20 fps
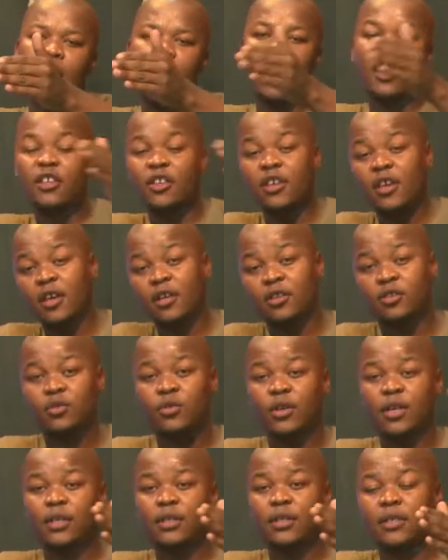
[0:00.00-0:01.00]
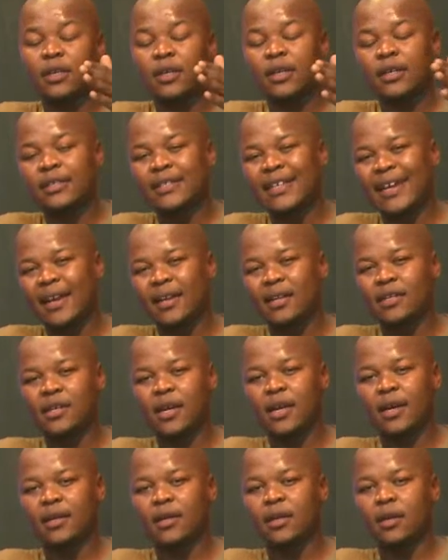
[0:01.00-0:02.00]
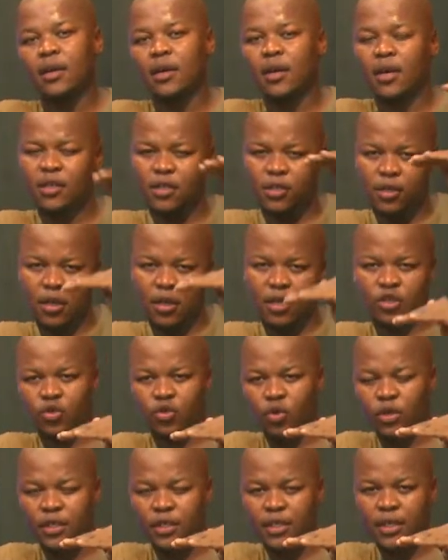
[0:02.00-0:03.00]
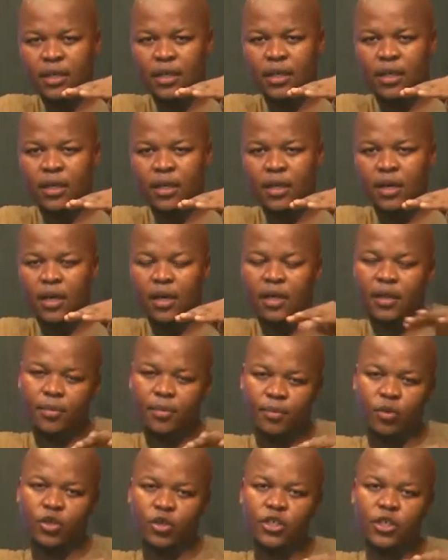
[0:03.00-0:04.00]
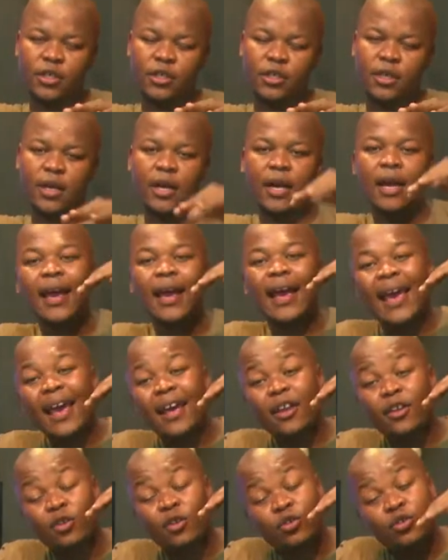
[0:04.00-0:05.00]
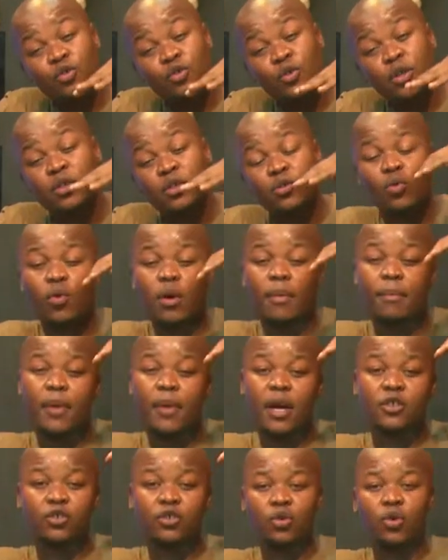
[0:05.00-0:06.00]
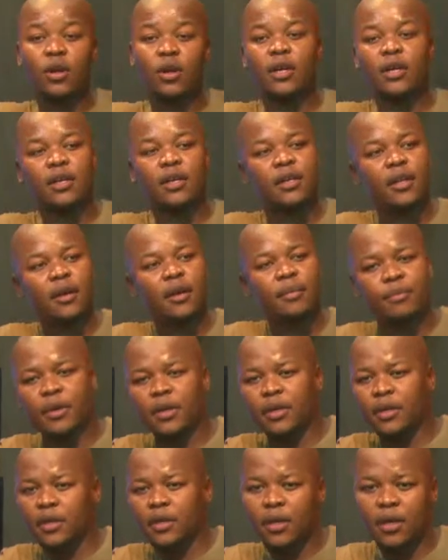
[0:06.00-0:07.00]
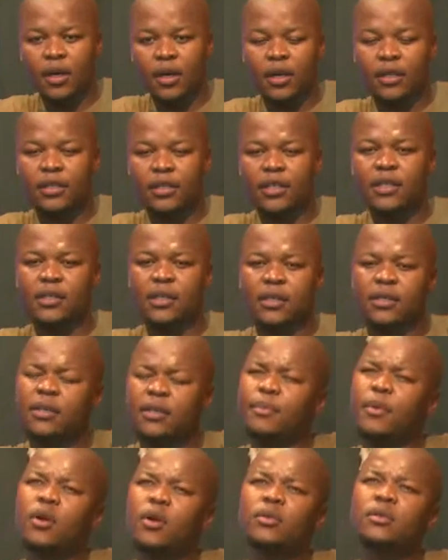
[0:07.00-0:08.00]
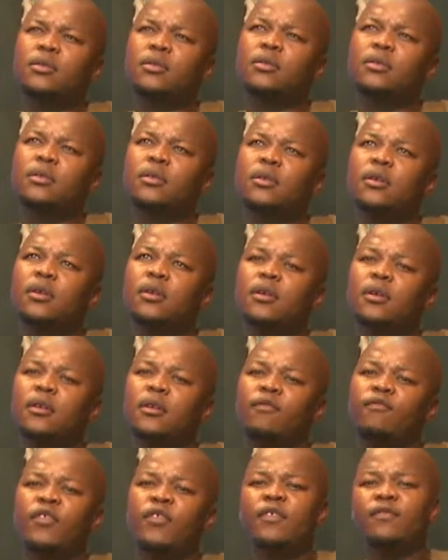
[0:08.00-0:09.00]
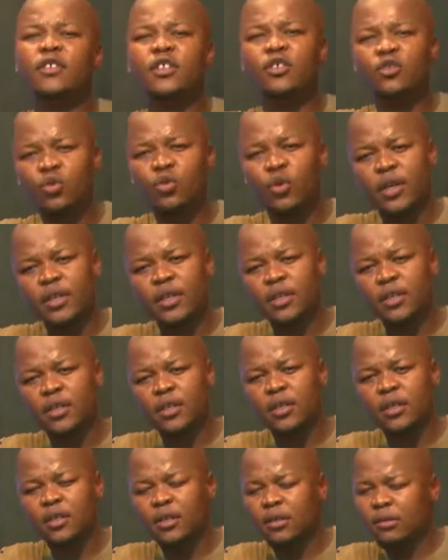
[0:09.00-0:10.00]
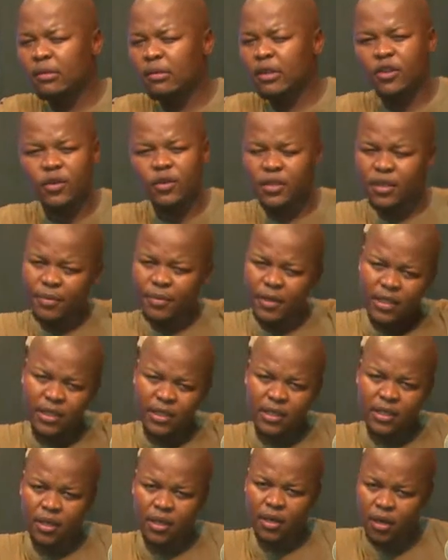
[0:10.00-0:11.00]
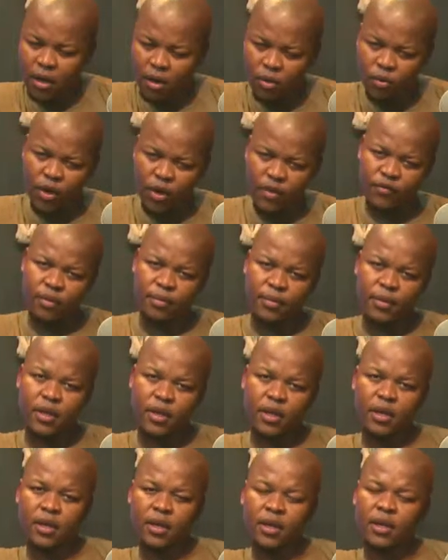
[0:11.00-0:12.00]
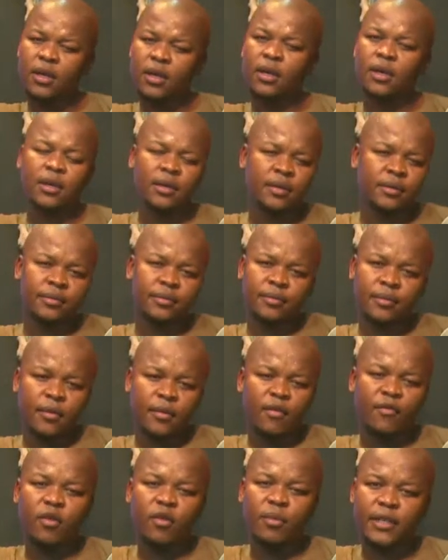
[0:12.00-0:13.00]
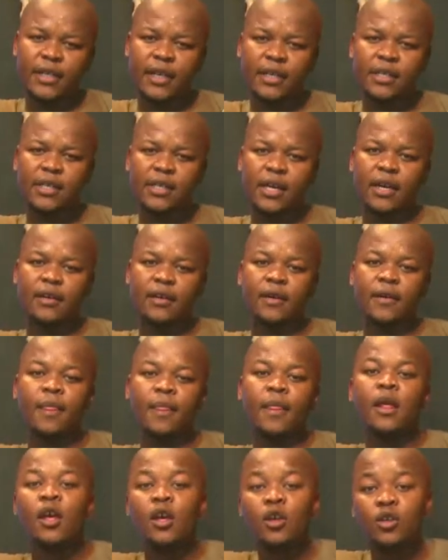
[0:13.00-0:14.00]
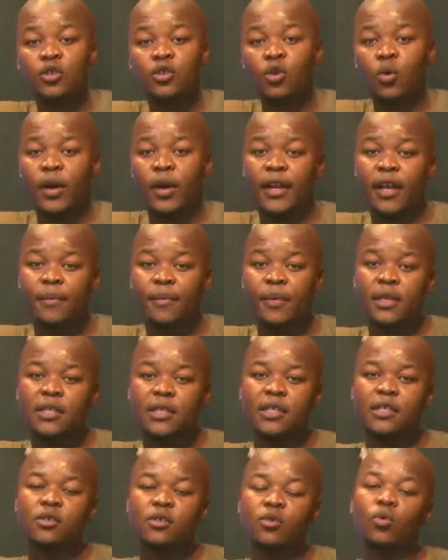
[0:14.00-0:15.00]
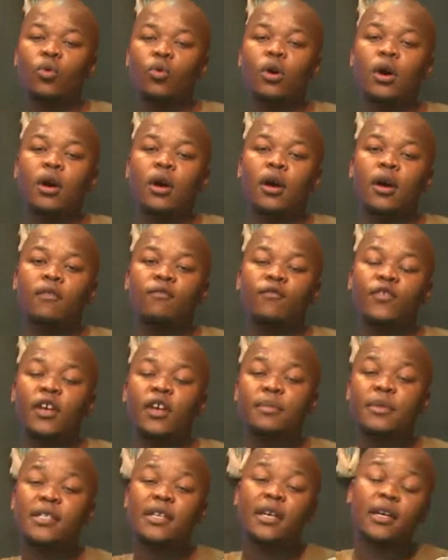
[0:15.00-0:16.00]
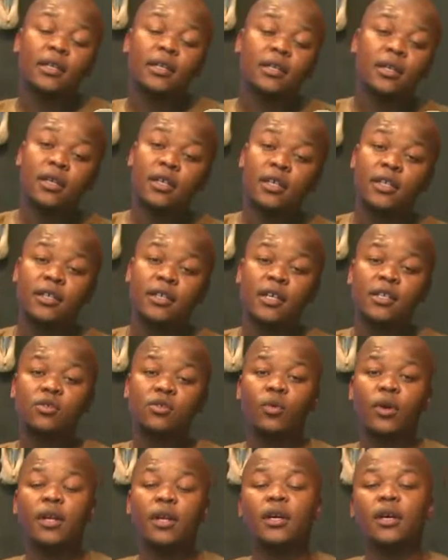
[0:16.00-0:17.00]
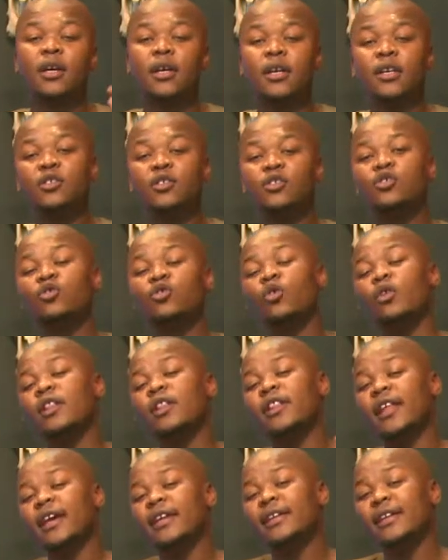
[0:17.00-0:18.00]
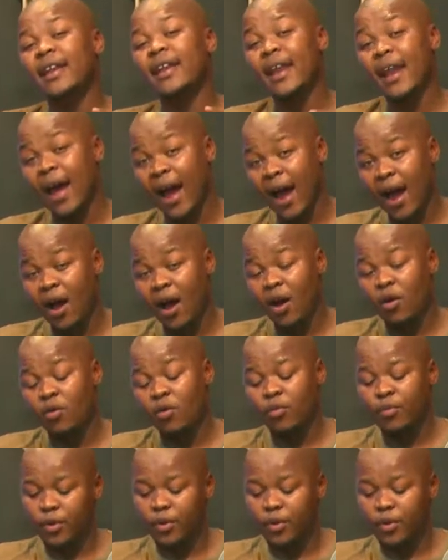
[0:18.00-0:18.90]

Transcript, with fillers: are near to the uh, den side are, are shorter, and the bushes, those trees who are much taller, they're a bit uh, distance, about fifteen, twenty, thirty meters away from the from a den side. So what happens is, uh, V M said he doesn't want to install that now,